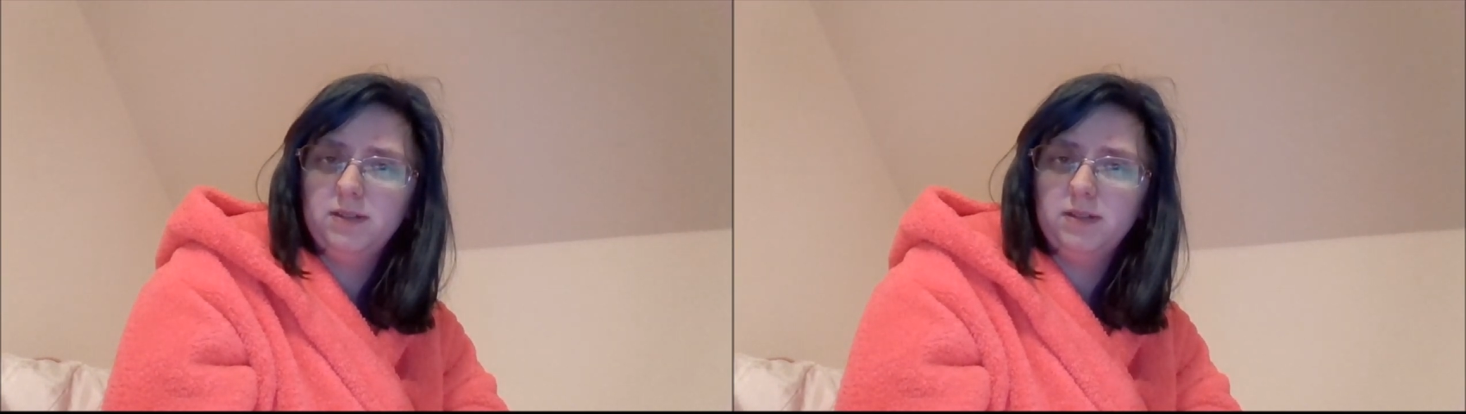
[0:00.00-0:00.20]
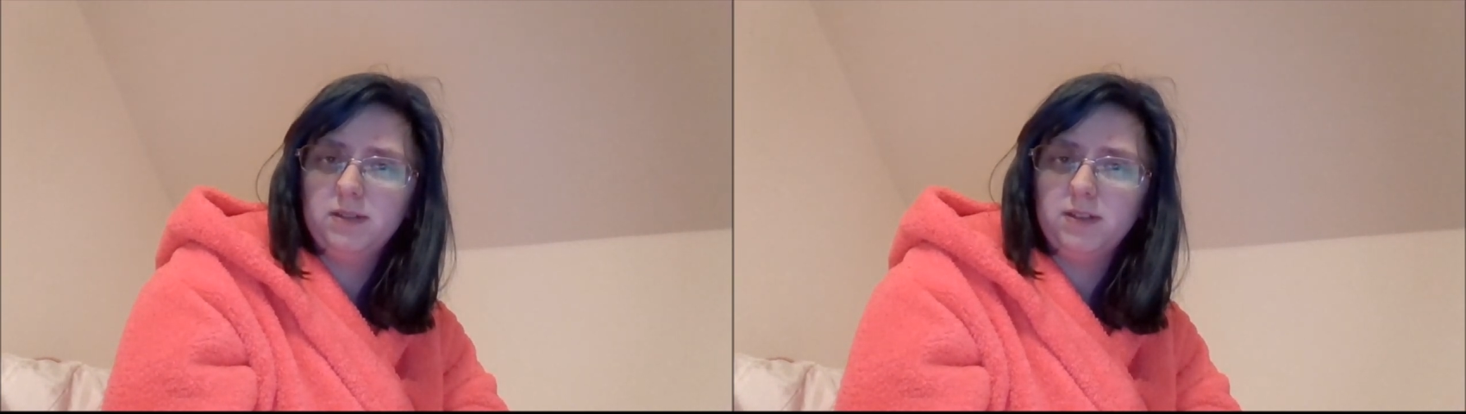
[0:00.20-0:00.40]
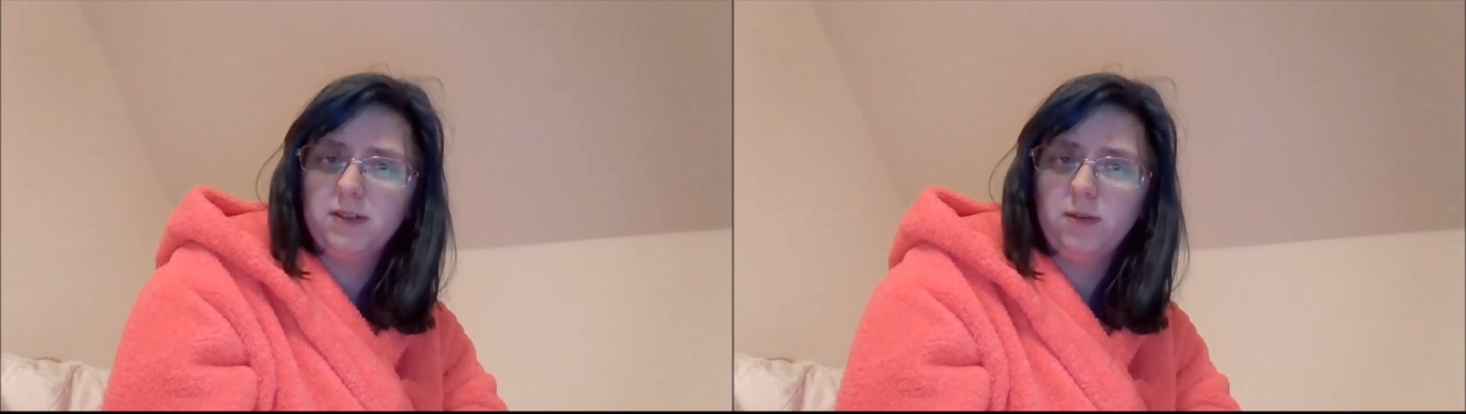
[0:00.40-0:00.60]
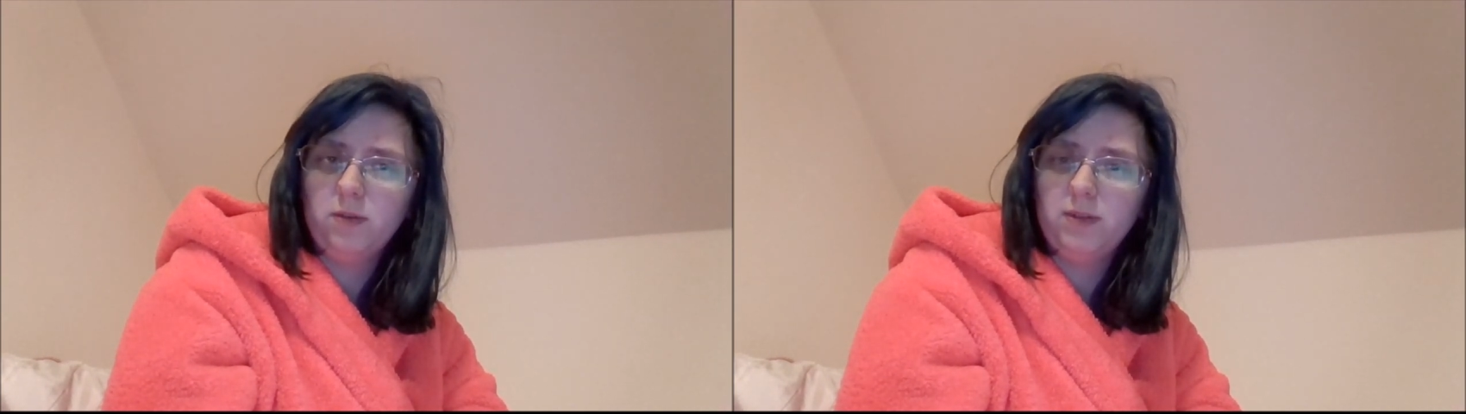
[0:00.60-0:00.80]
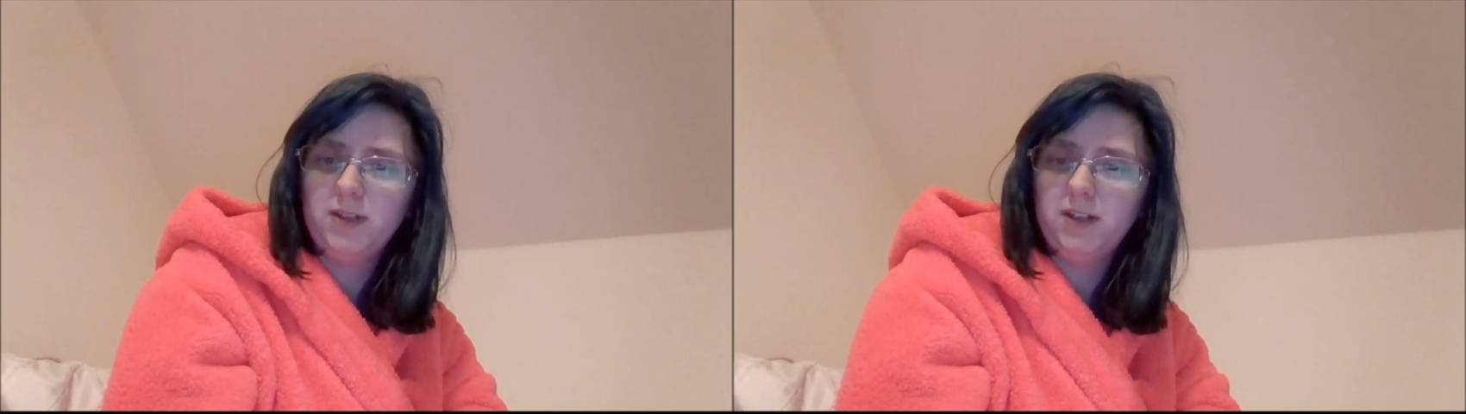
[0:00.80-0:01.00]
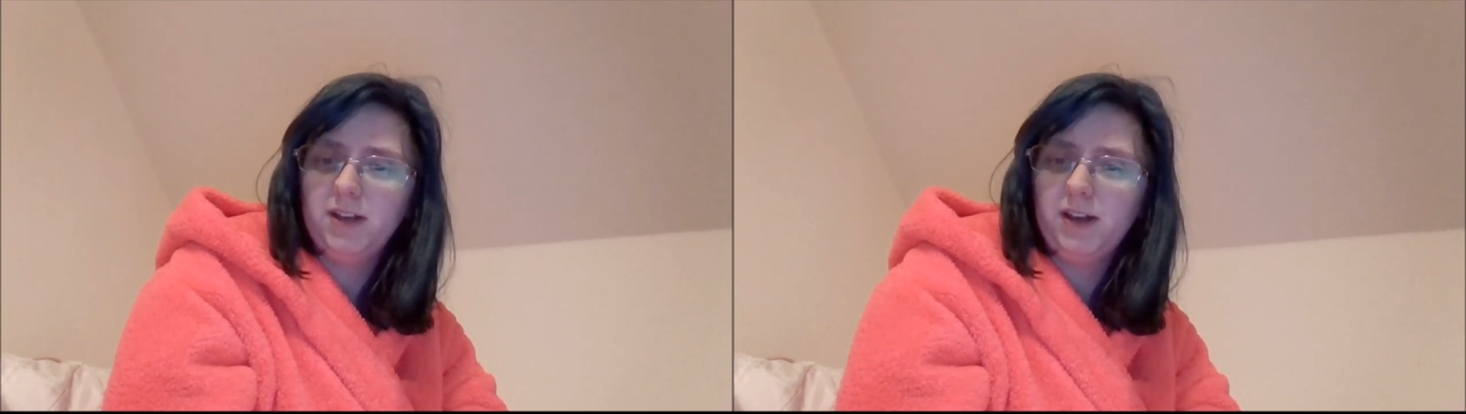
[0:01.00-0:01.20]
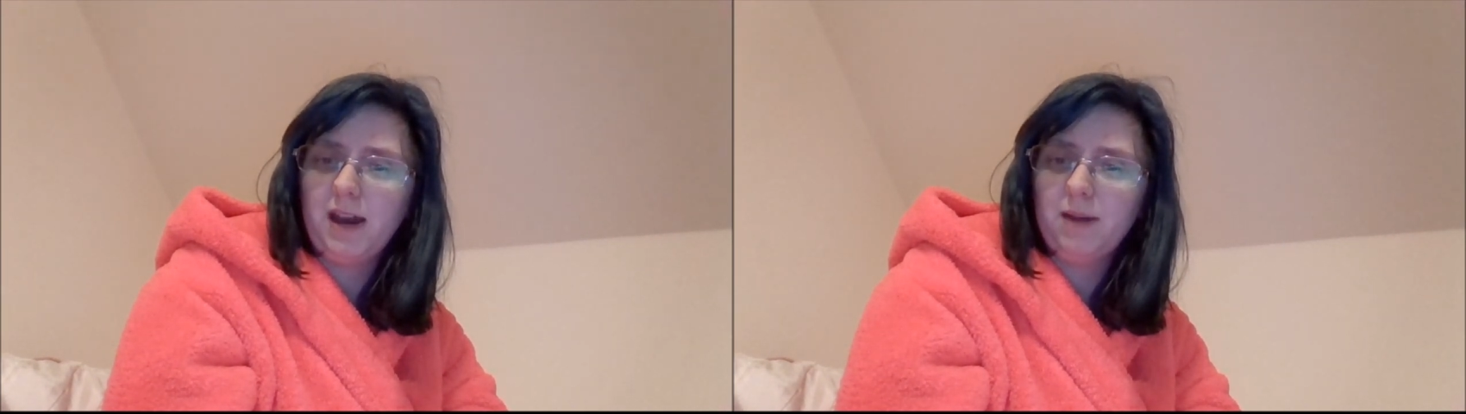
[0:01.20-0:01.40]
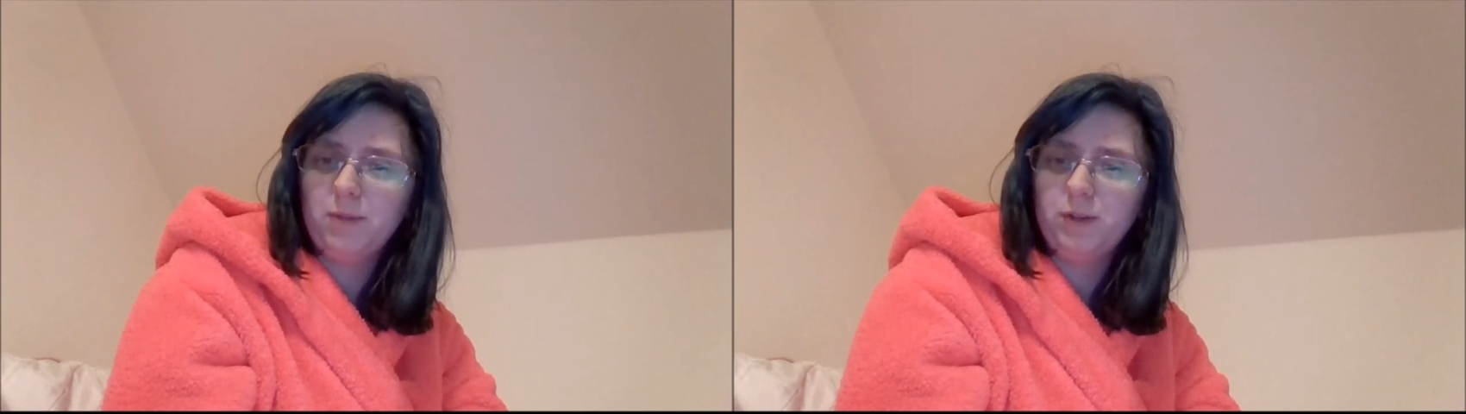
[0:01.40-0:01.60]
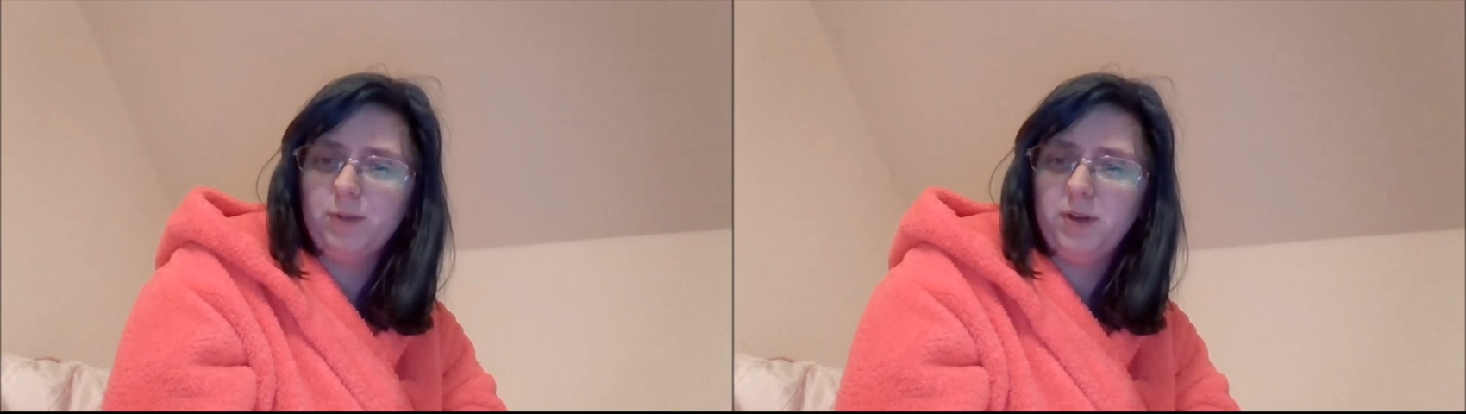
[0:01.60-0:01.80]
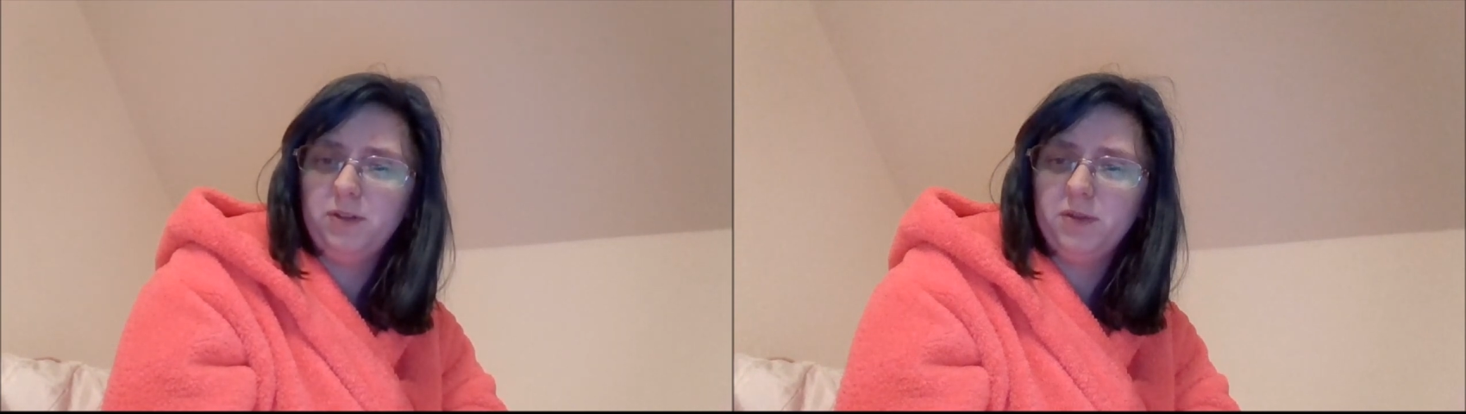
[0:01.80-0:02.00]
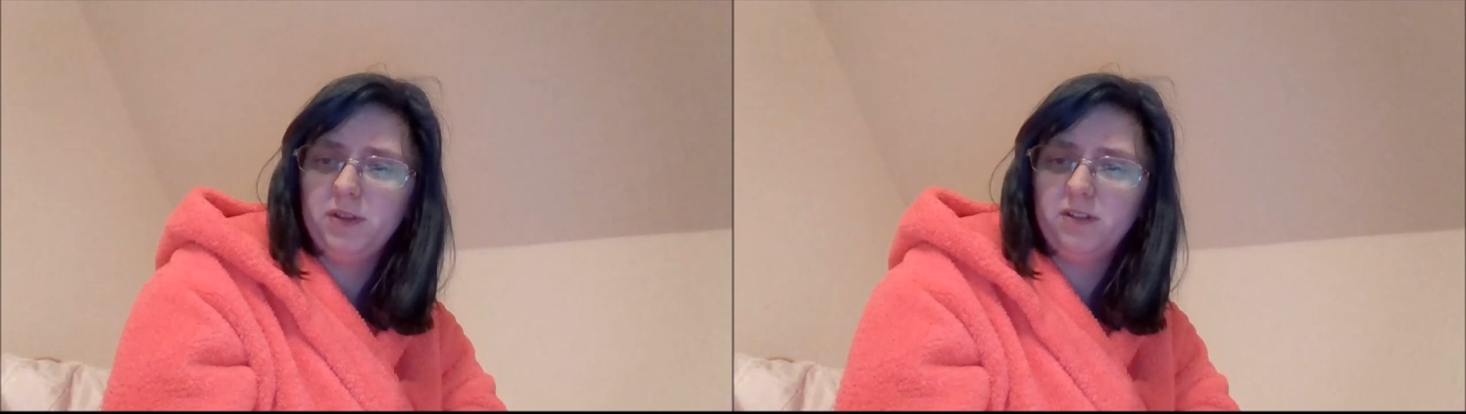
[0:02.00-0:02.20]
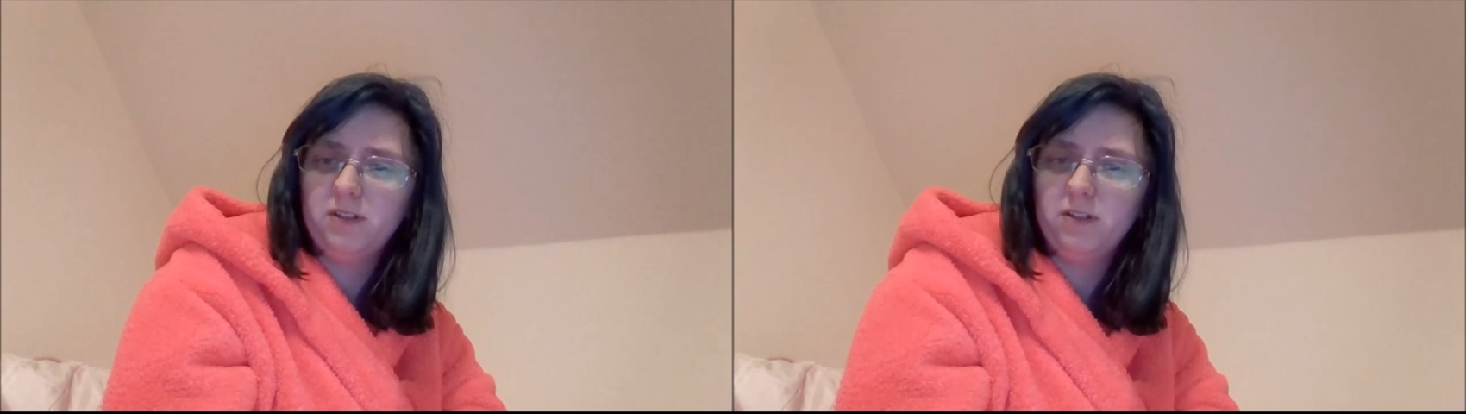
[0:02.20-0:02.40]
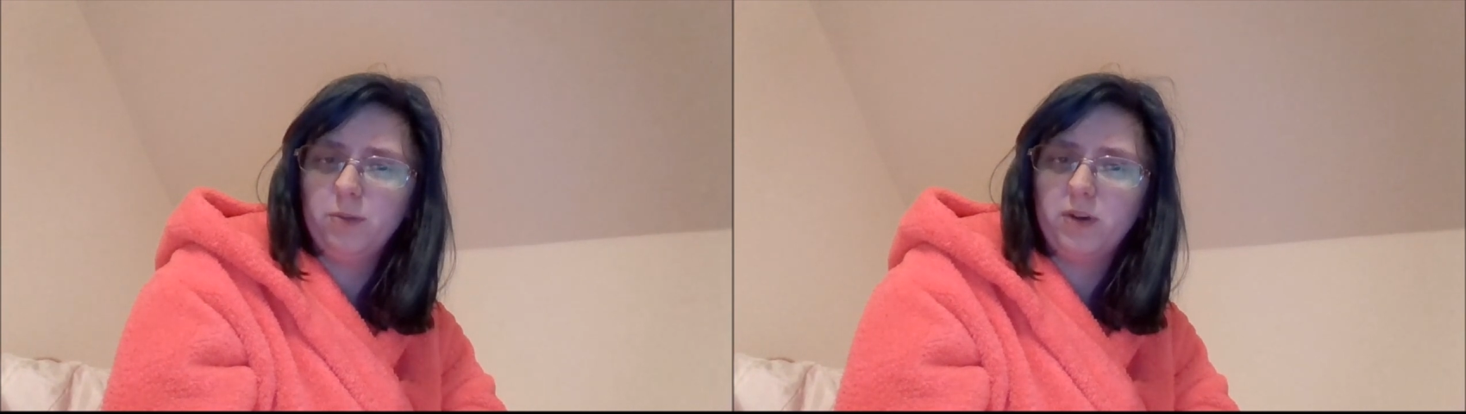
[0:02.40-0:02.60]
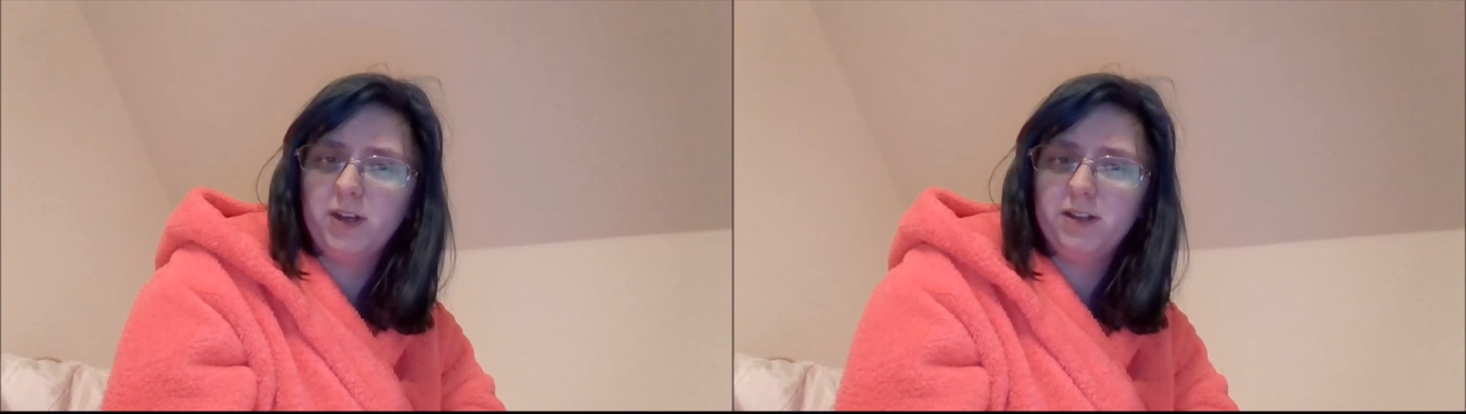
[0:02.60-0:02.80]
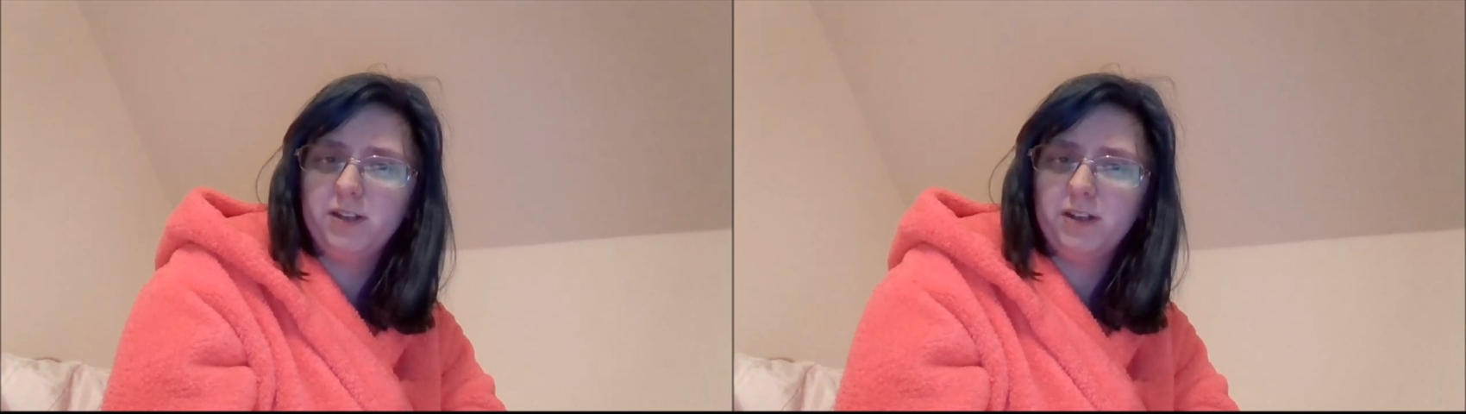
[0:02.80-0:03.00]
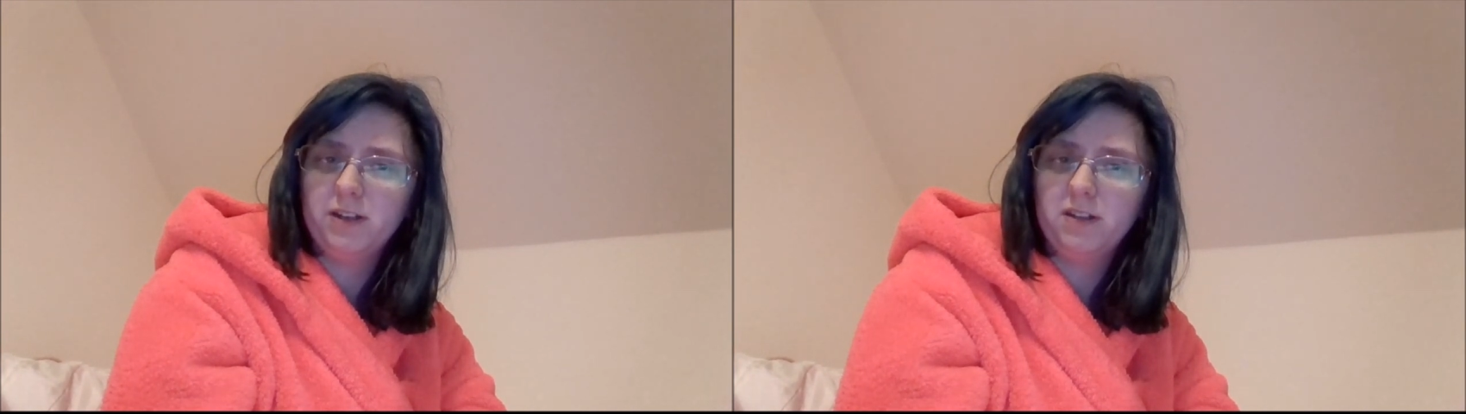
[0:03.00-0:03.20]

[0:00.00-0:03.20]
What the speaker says: So today I'm going to be doing some writing.